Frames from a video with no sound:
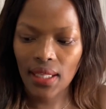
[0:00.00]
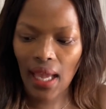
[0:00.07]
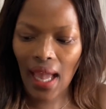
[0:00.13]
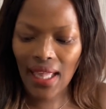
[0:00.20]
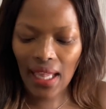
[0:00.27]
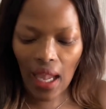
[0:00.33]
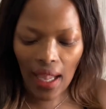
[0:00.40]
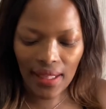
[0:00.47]

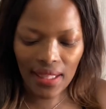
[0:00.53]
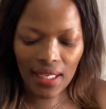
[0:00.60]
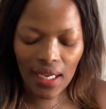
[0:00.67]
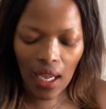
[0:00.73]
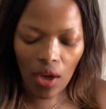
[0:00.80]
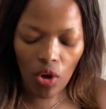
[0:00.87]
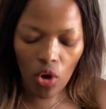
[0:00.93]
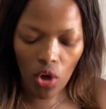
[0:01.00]
I, I think
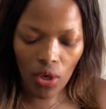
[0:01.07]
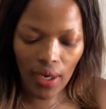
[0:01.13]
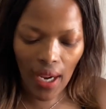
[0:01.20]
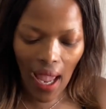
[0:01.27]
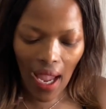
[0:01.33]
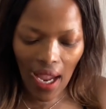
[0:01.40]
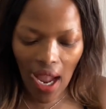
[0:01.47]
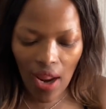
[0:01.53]
I got
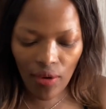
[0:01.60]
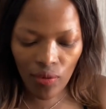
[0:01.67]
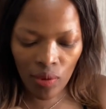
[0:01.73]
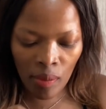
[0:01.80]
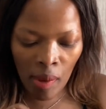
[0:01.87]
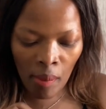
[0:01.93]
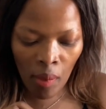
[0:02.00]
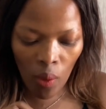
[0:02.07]
I can't
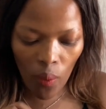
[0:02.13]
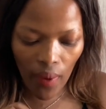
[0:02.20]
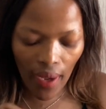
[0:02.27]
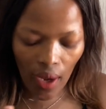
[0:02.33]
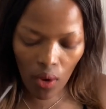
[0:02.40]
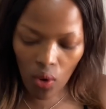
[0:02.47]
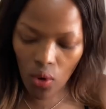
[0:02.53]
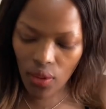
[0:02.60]
remember where I
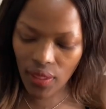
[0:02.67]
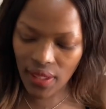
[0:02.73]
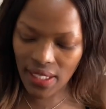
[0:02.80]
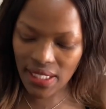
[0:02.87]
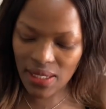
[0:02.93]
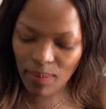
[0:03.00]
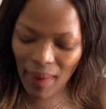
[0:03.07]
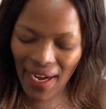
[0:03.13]
got
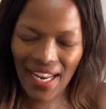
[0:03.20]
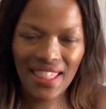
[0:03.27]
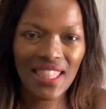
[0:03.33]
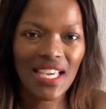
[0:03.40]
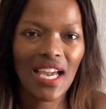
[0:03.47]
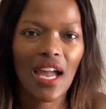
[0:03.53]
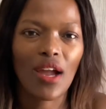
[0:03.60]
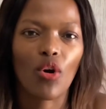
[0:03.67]
these but I
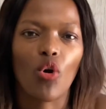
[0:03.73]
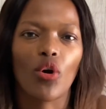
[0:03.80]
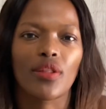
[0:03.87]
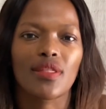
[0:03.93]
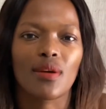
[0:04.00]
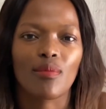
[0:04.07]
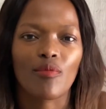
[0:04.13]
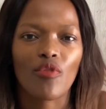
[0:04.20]
think I got
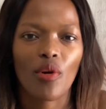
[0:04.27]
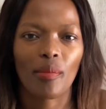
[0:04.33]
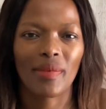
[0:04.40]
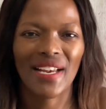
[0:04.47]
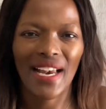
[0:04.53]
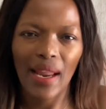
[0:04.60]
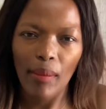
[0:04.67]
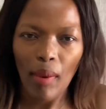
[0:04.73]
them from
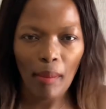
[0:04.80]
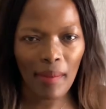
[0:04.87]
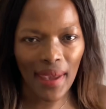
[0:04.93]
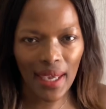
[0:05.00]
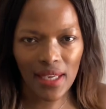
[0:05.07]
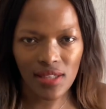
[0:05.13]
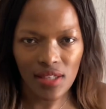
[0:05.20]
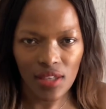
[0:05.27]
Glamour
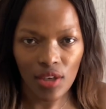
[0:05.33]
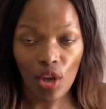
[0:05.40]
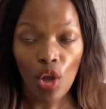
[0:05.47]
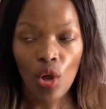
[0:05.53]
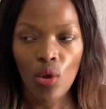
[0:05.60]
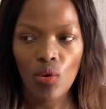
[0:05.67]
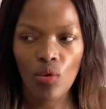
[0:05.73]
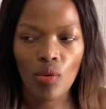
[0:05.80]
magazine
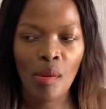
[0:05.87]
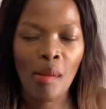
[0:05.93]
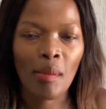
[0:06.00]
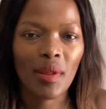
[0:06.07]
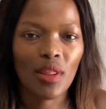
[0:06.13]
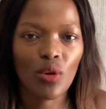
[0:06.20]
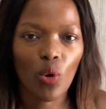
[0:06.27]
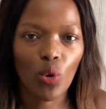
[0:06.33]
remember
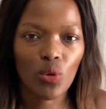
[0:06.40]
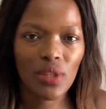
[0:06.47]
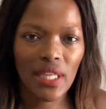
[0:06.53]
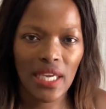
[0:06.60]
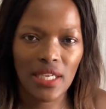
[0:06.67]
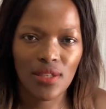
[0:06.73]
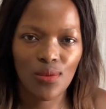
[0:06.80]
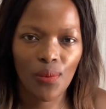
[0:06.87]
the old
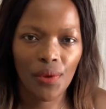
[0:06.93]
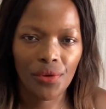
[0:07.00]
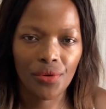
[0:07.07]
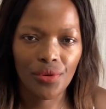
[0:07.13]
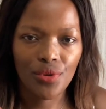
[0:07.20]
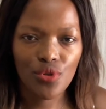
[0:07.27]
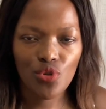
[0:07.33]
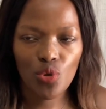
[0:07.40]
days when
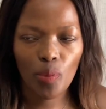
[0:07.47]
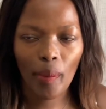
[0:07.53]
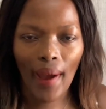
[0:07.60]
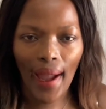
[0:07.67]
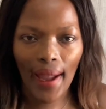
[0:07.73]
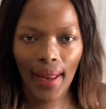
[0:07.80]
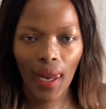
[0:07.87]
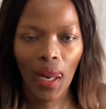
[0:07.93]
you used to
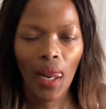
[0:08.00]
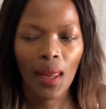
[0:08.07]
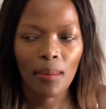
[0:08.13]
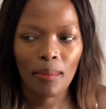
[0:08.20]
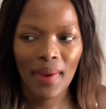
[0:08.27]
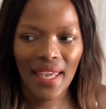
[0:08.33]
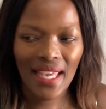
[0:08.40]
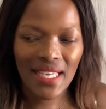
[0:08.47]
buy
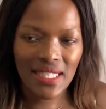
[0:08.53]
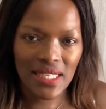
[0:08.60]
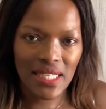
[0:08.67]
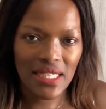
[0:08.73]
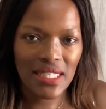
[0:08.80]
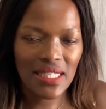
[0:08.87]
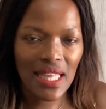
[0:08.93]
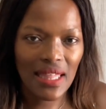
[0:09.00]

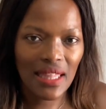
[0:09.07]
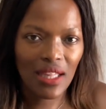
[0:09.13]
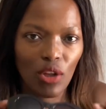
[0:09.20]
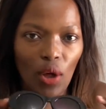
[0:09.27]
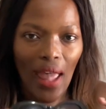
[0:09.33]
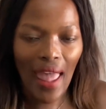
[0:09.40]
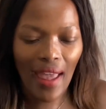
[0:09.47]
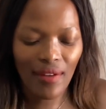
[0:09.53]
magazines and they'll
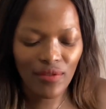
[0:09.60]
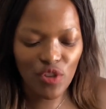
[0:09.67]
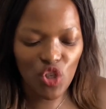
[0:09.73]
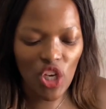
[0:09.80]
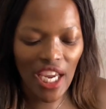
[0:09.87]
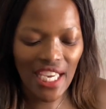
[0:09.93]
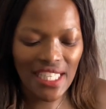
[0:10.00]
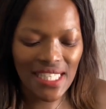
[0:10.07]
have
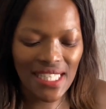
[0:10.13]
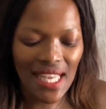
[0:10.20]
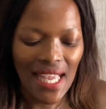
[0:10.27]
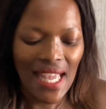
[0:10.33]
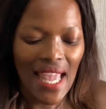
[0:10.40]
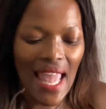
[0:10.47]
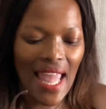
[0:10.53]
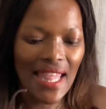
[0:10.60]
shades
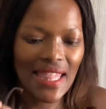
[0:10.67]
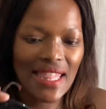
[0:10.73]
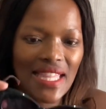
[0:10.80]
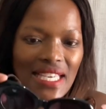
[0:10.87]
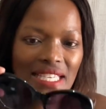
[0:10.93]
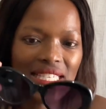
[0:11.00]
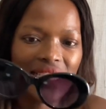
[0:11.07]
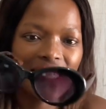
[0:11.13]
and
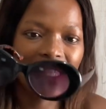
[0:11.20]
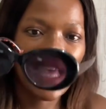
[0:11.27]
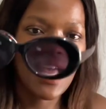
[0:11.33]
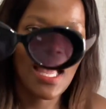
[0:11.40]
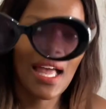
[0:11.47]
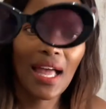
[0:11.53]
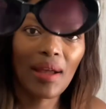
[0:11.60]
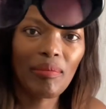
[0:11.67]
these
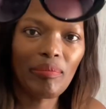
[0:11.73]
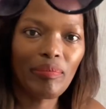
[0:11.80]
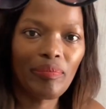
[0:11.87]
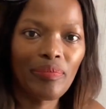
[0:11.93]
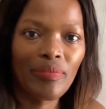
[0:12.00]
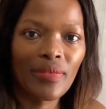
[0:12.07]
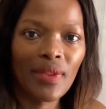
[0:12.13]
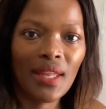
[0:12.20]
um
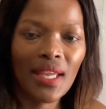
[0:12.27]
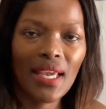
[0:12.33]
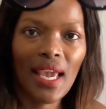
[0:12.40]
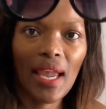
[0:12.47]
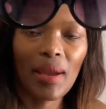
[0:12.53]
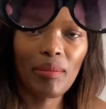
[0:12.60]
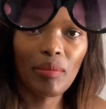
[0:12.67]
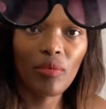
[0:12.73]

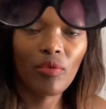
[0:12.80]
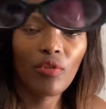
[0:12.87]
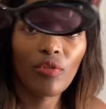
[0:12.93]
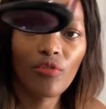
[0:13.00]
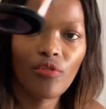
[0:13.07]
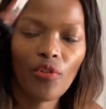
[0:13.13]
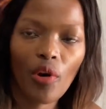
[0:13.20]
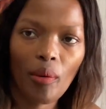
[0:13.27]
came
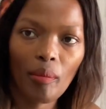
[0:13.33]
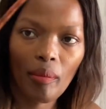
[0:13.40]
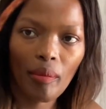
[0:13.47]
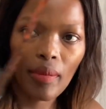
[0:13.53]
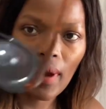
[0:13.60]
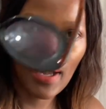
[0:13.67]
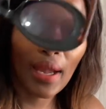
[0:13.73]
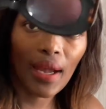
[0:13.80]
from
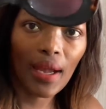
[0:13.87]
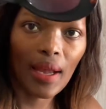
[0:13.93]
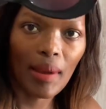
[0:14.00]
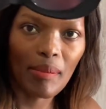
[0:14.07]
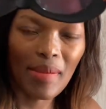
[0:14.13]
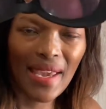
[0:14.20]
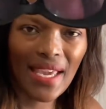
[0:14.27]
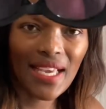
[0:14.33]
uh, and